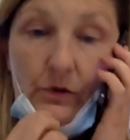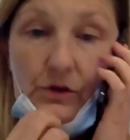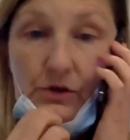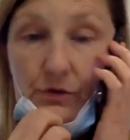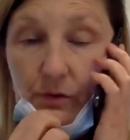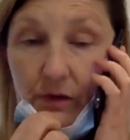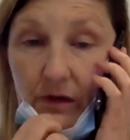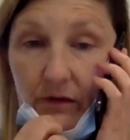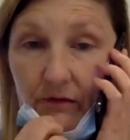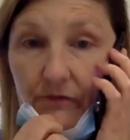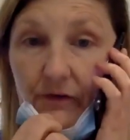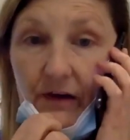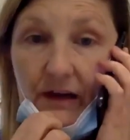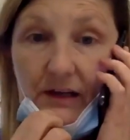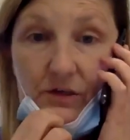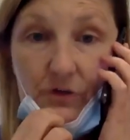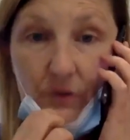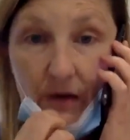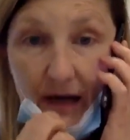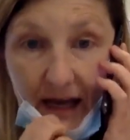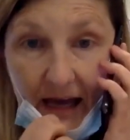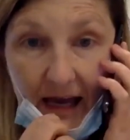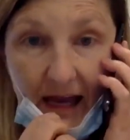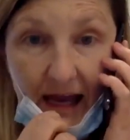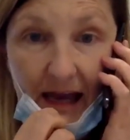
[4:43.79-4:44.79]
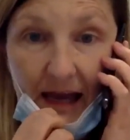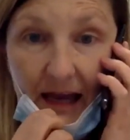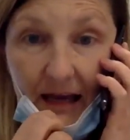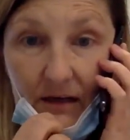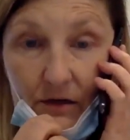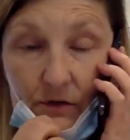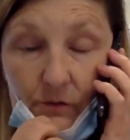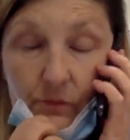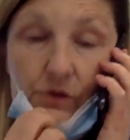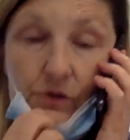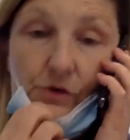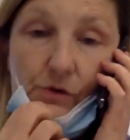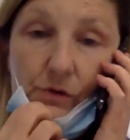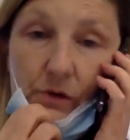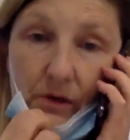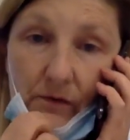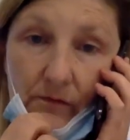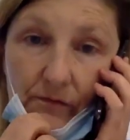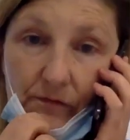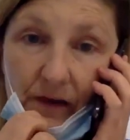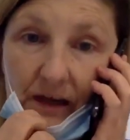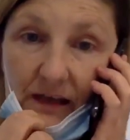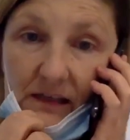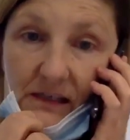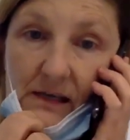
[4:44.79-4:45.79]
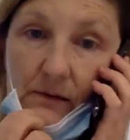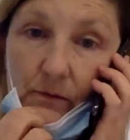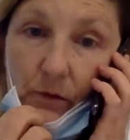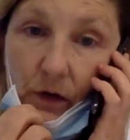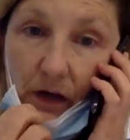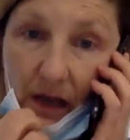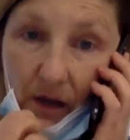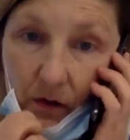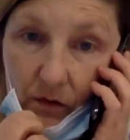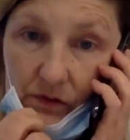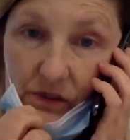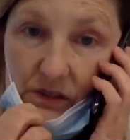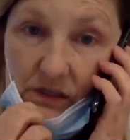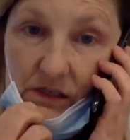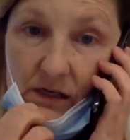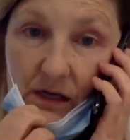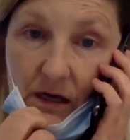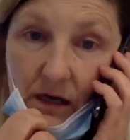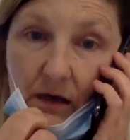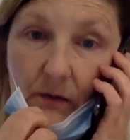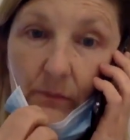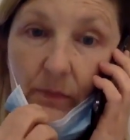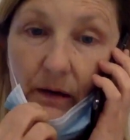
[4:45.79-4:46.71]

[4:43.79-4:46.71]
which will infect your hand, which will infect someone else,